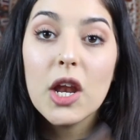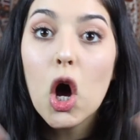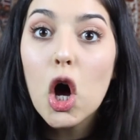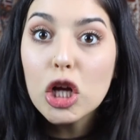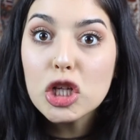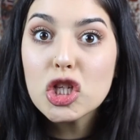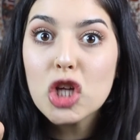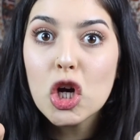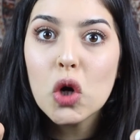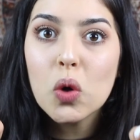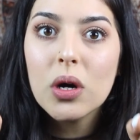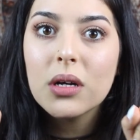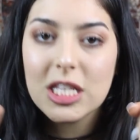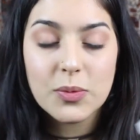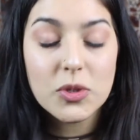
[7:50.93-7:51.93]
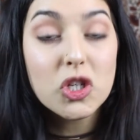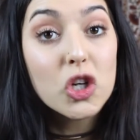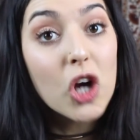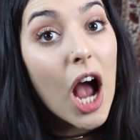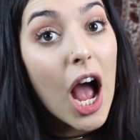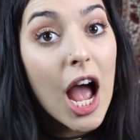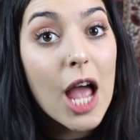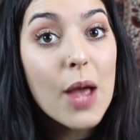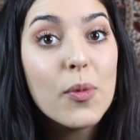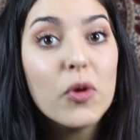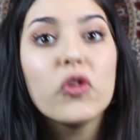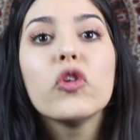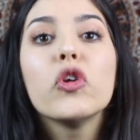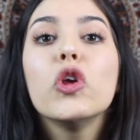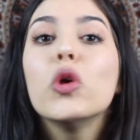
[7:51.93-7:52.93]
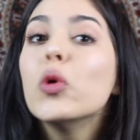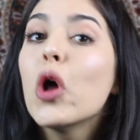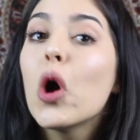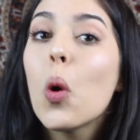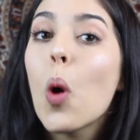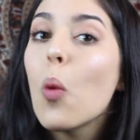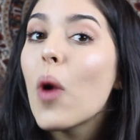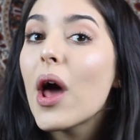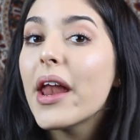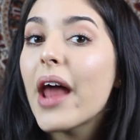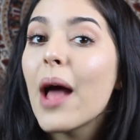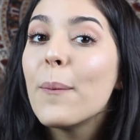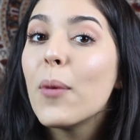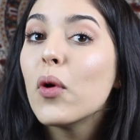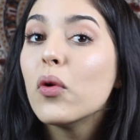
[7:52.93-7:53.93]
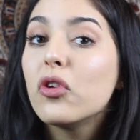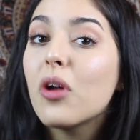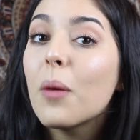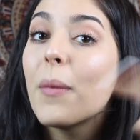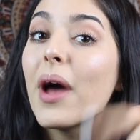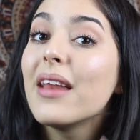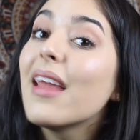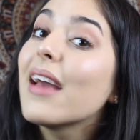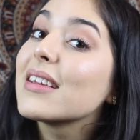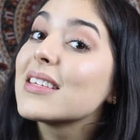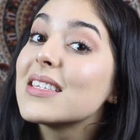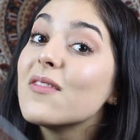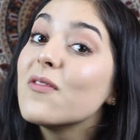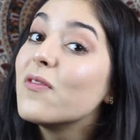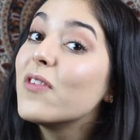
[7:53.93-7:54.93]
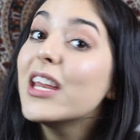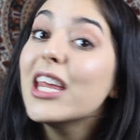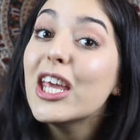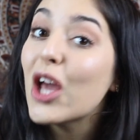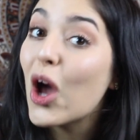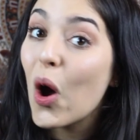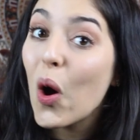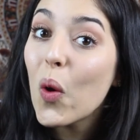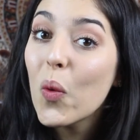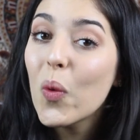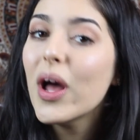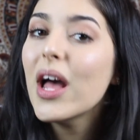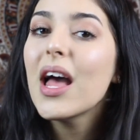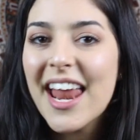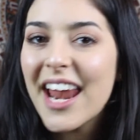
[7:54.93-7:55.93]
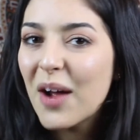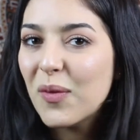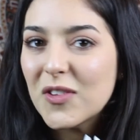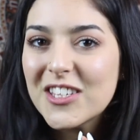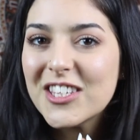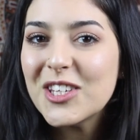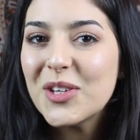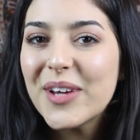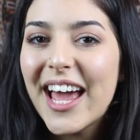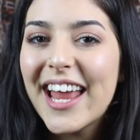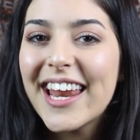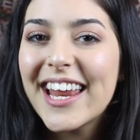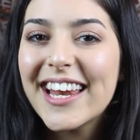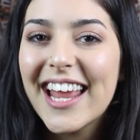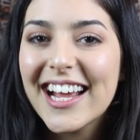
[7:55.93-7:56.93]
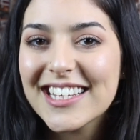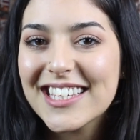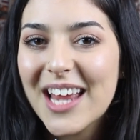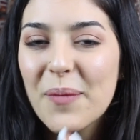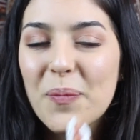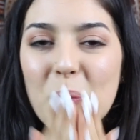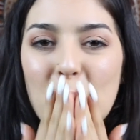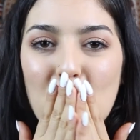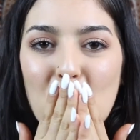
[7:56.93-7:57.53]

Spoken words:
And also subscribe so you know when I post my next video. And I will see you again next time.